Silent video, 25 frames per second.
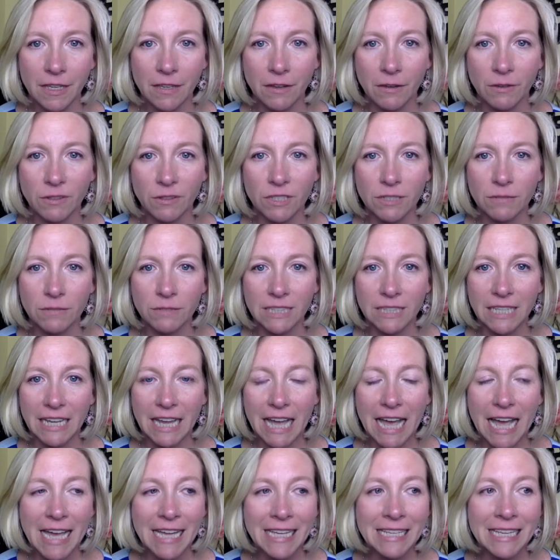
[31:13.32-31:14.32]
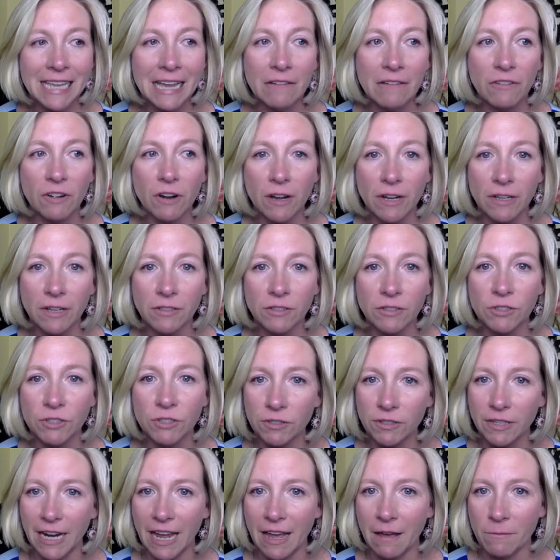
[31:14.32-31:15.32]
She was like, I never
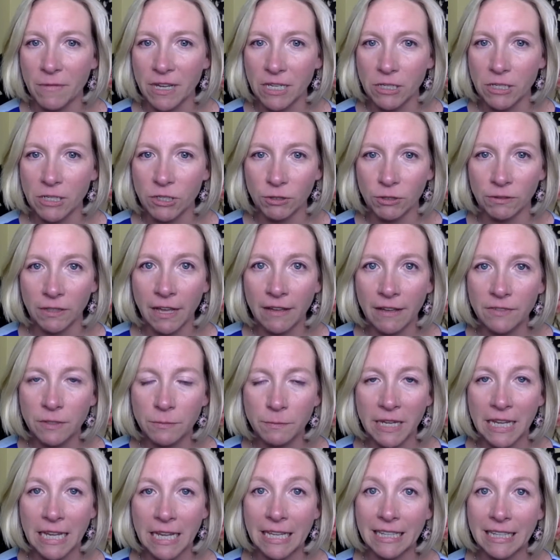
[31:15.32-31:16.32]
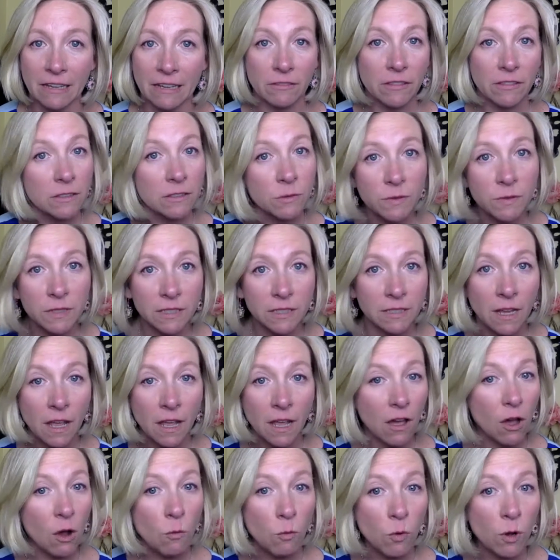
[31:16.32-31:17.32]
understood how much you loved me. Now, this was
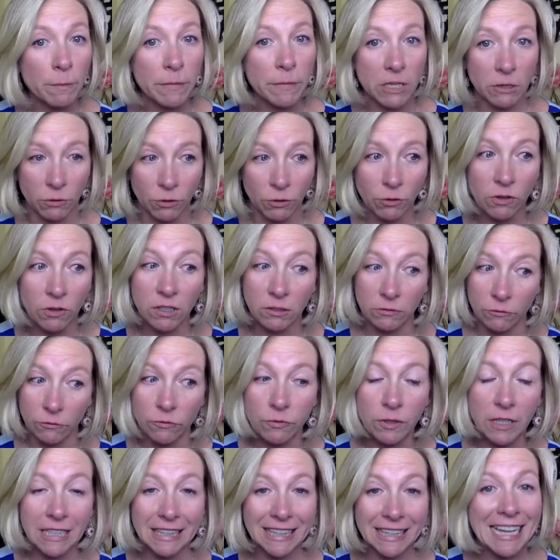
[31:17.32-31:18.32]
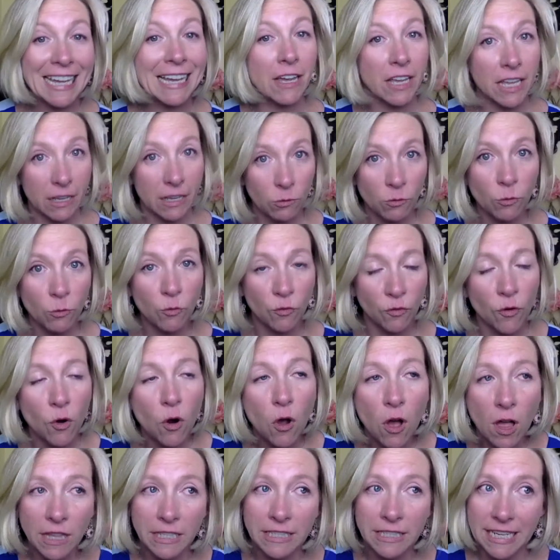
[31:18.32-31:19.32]
a woman who, like, for
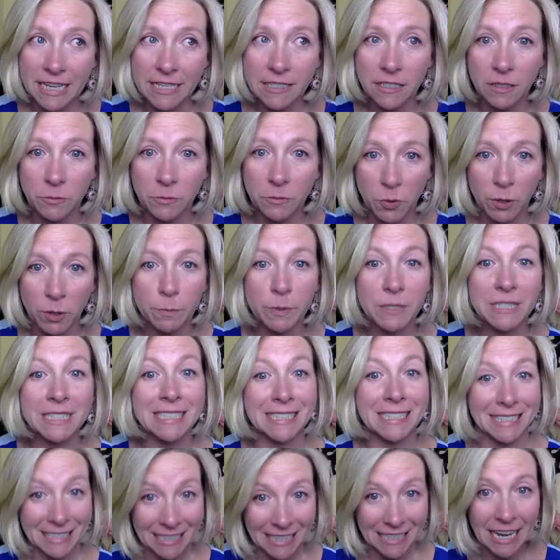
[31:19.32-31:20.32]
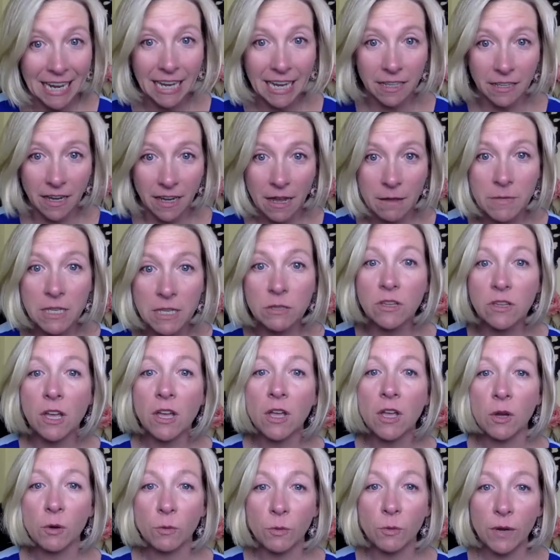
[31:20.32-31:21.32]
all intents and purposes, did. I mean,
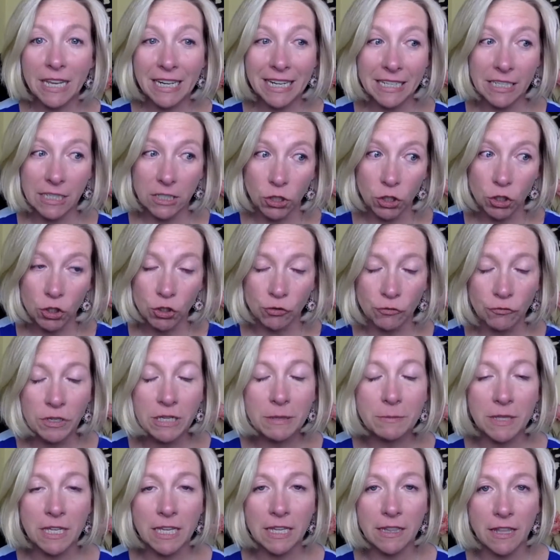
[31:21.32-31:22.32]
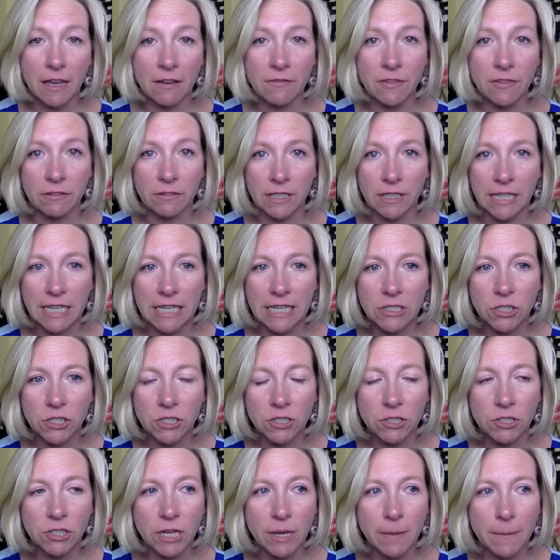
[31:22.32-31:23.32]
we had an extremely loving
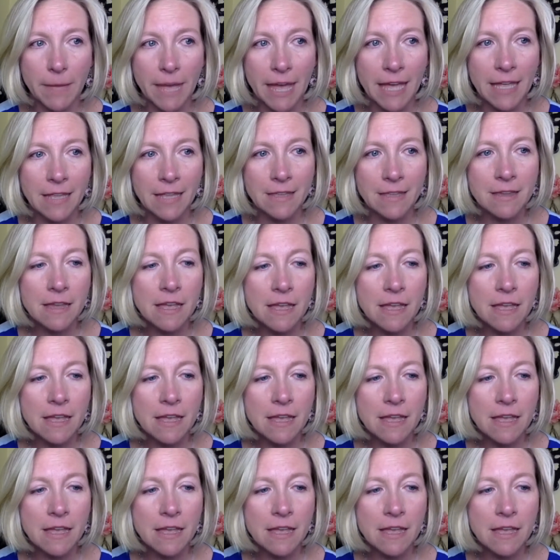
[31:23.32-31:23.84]
relationship. And